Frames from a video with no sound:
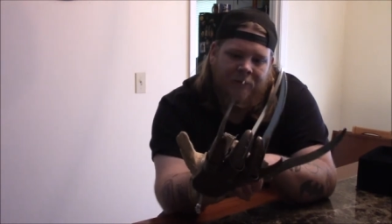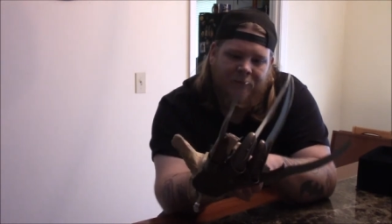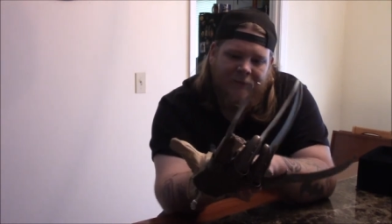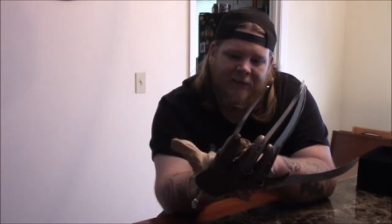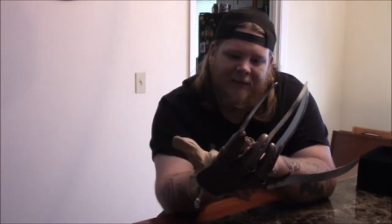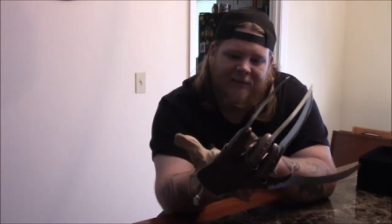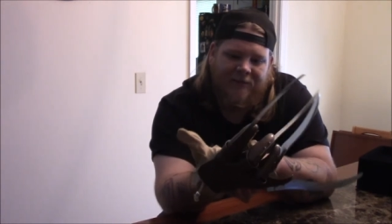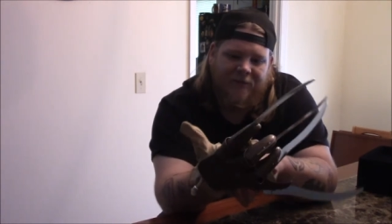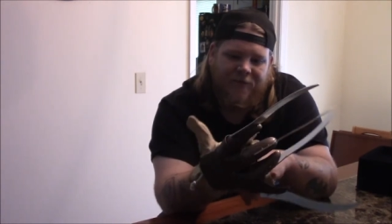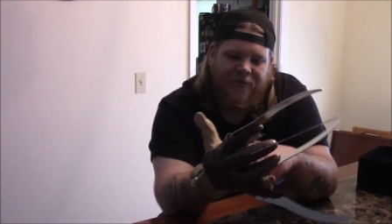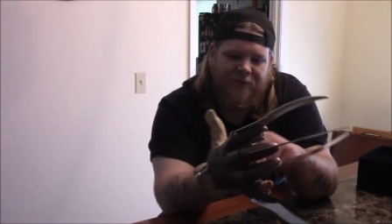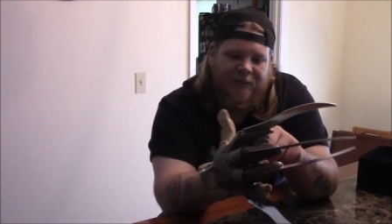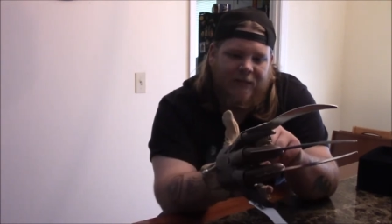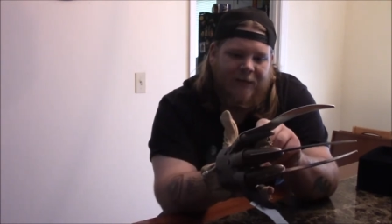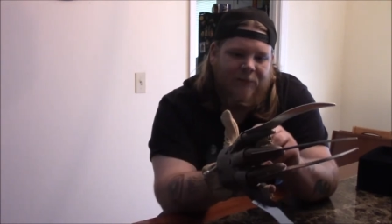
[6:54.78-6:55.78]
But like I said,
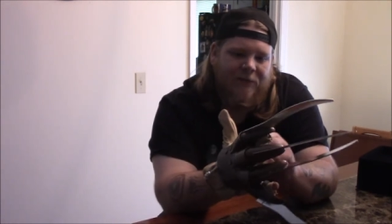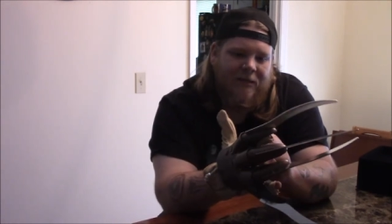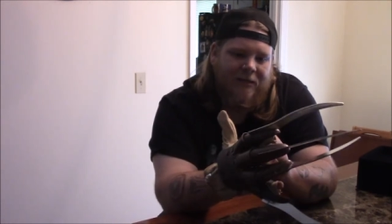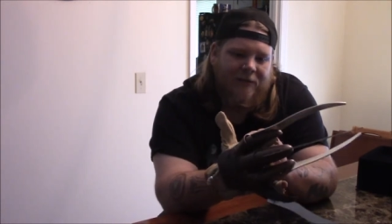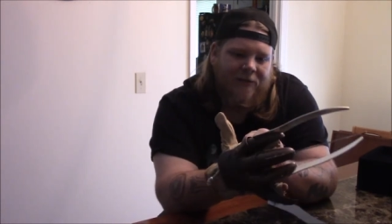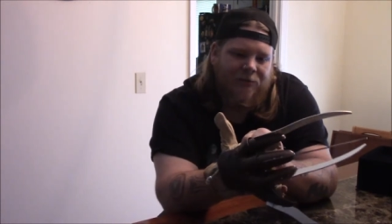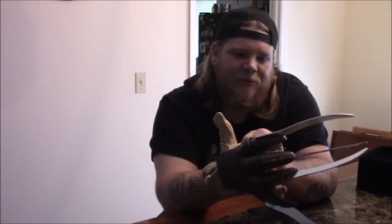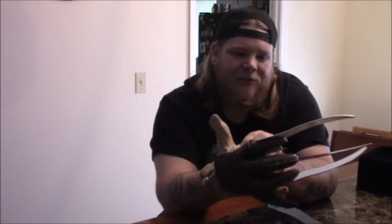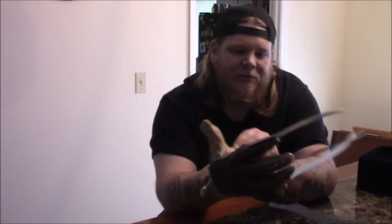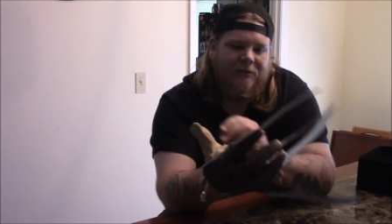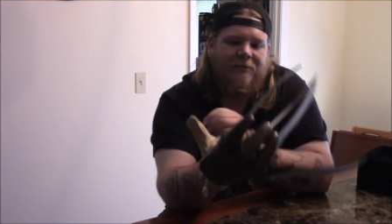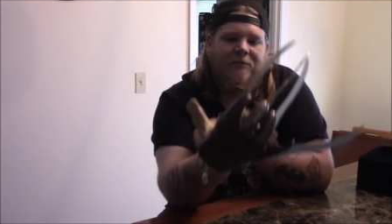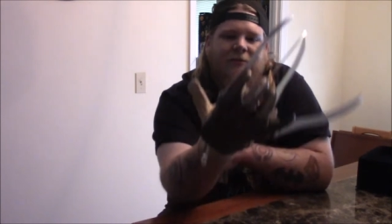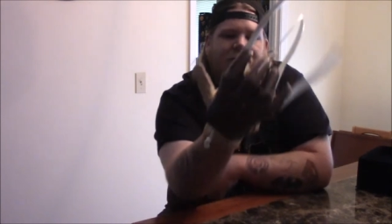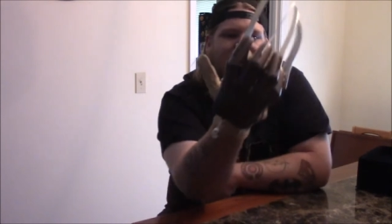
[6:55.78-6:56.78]
for the time being, this one
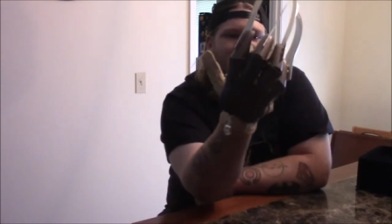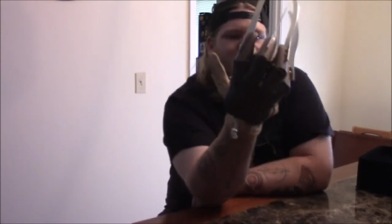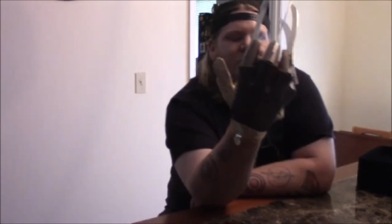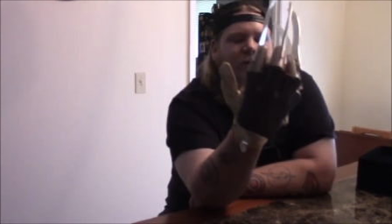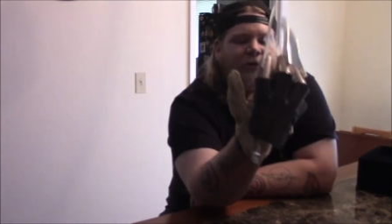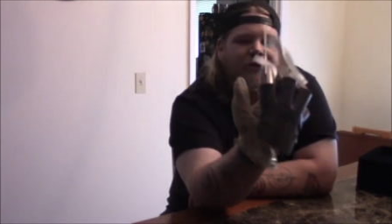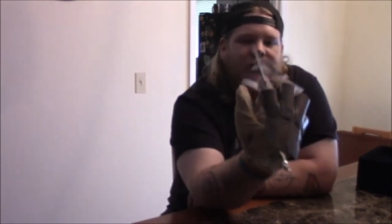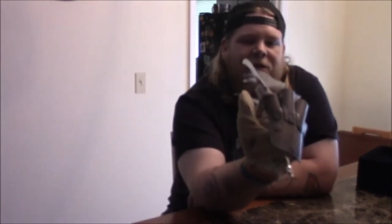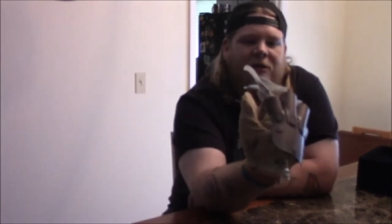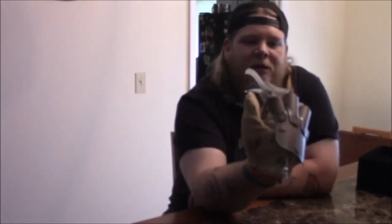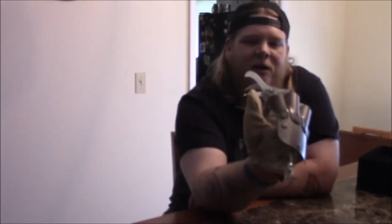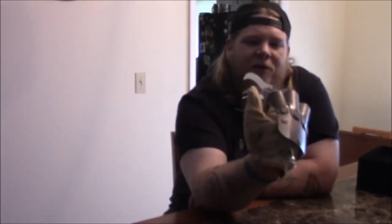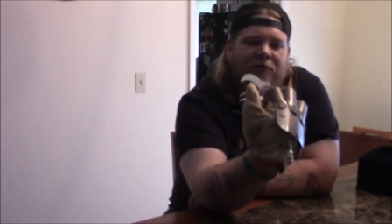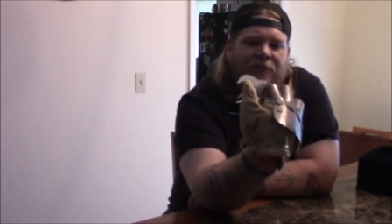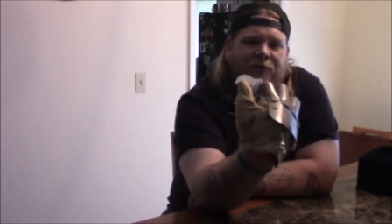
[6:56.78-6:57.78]
looks good
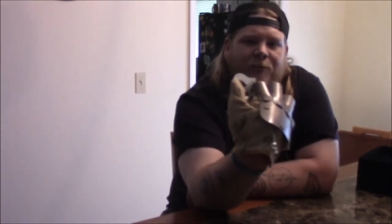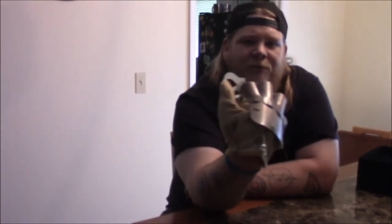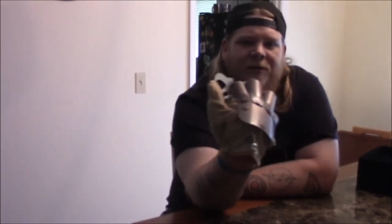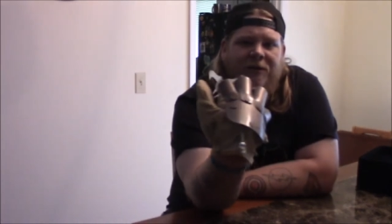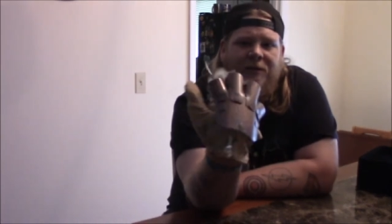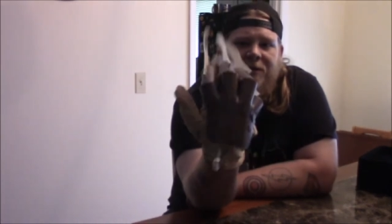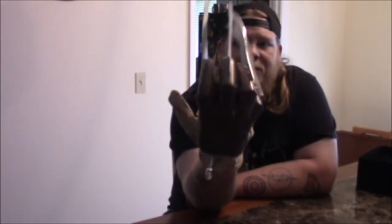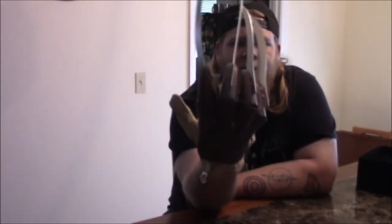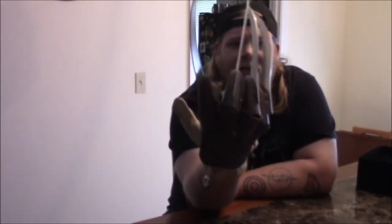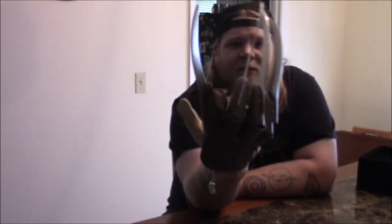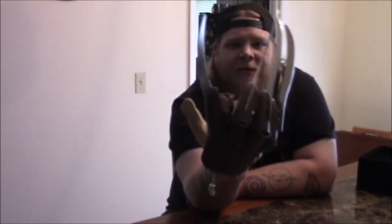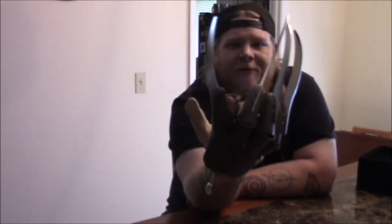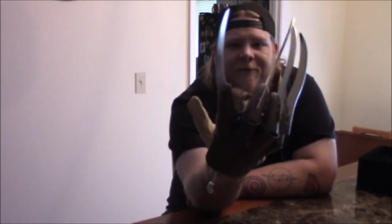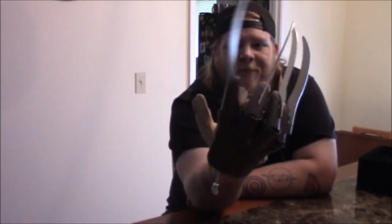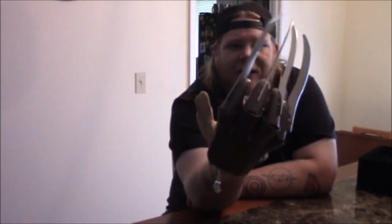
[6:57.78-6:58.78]
enough to be
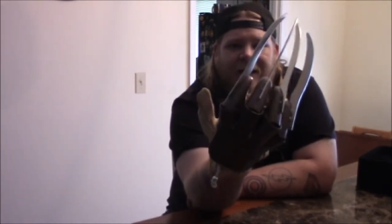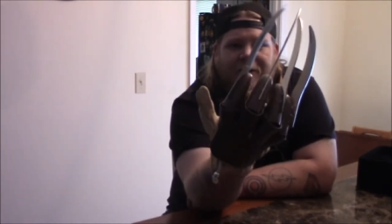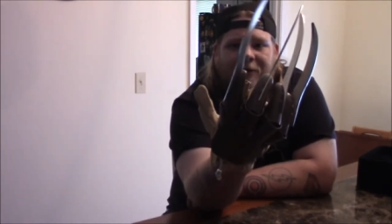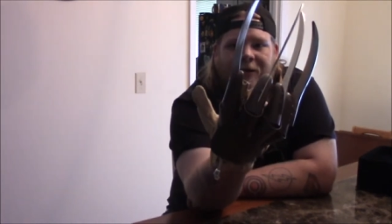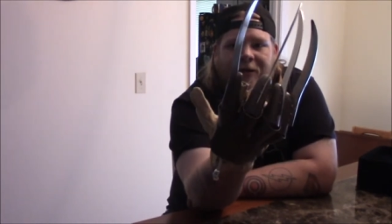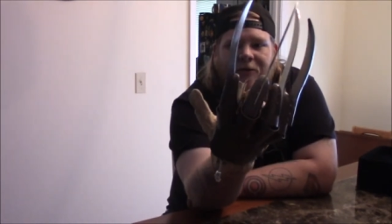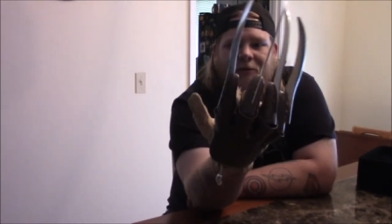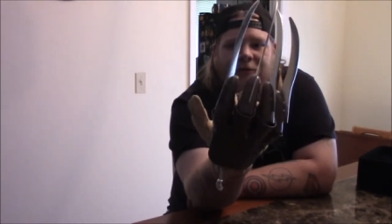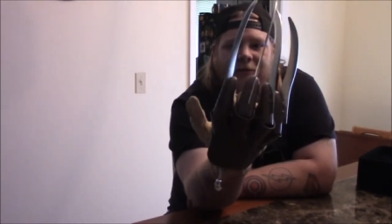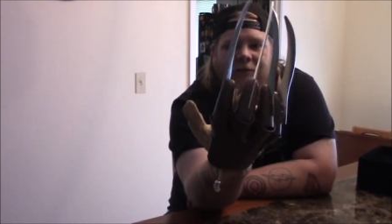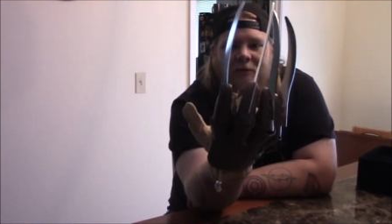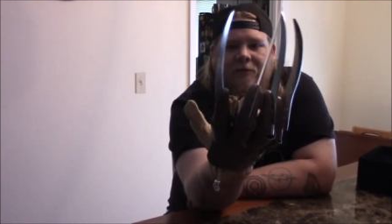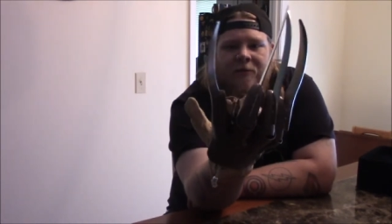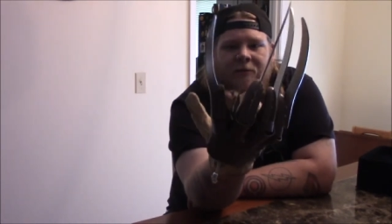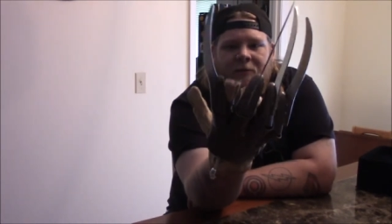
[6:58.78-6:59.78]
in the background.
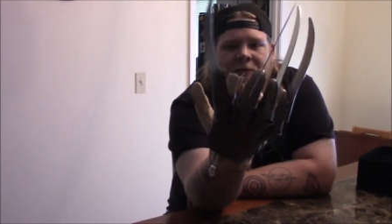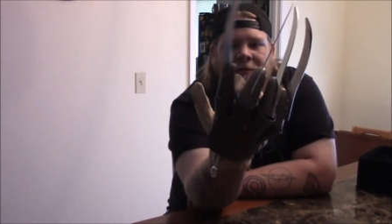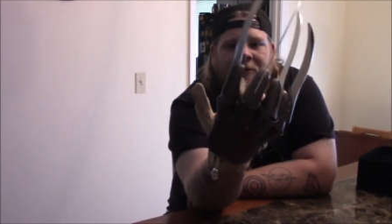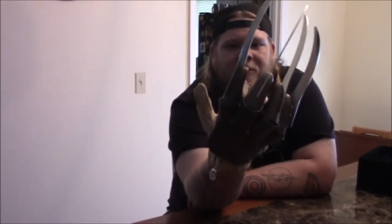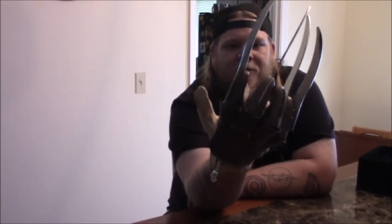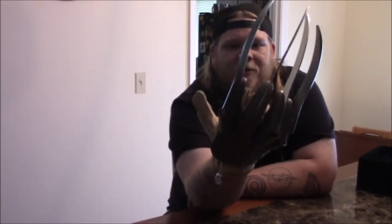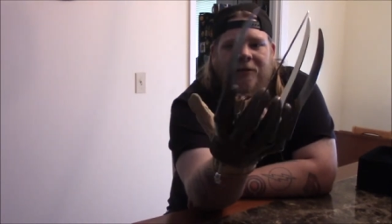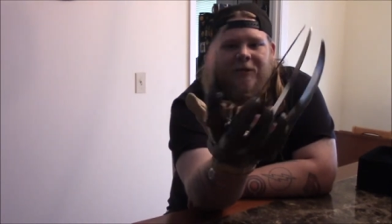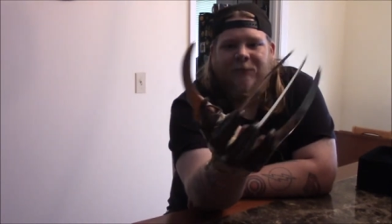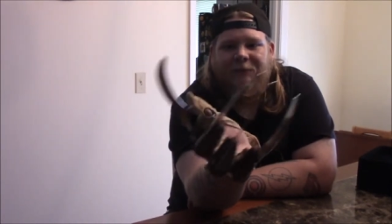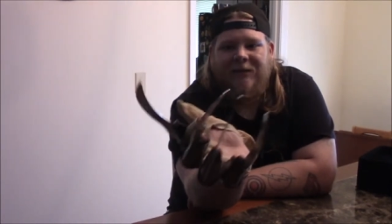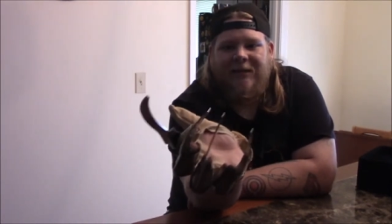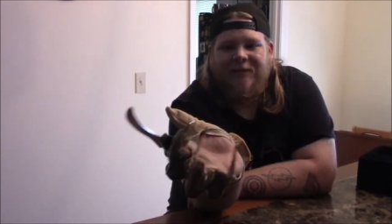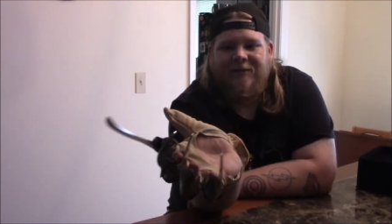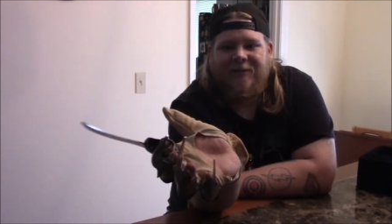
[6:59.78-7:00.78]
Um,
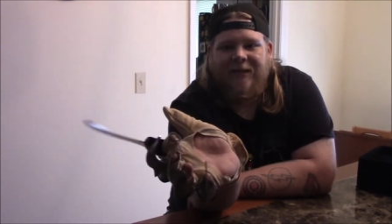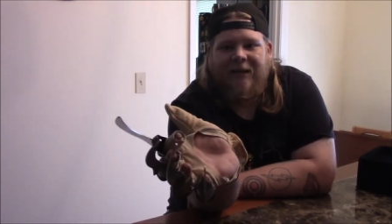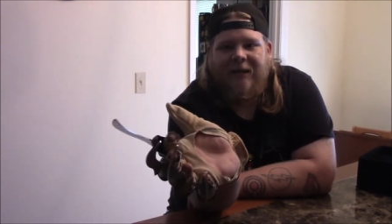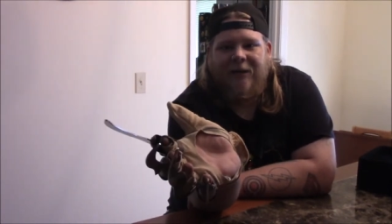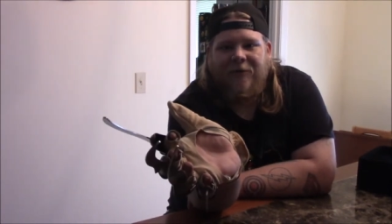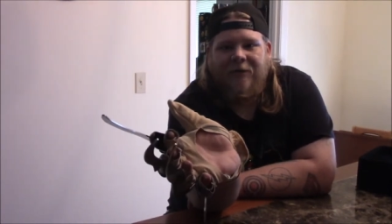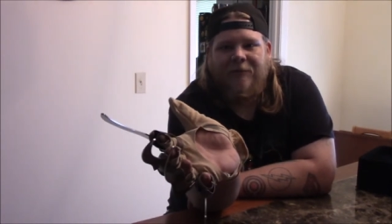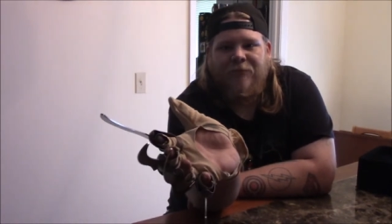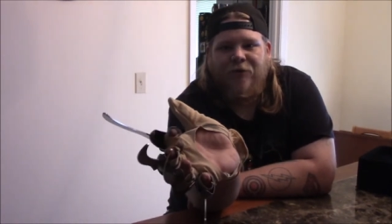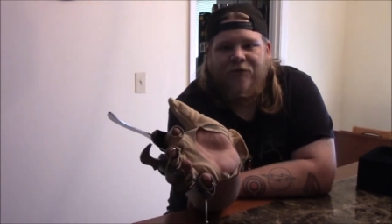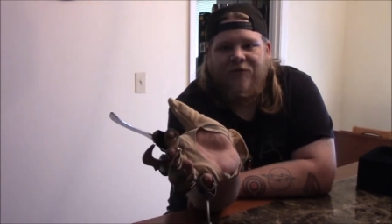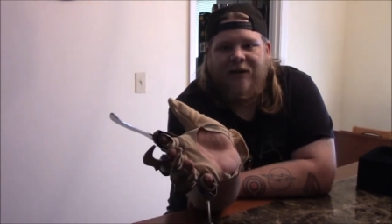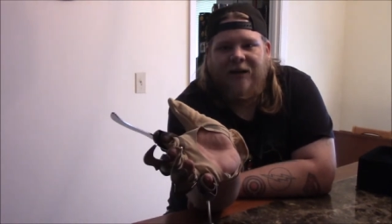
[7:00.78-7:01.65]
but yeah, see, I can't really move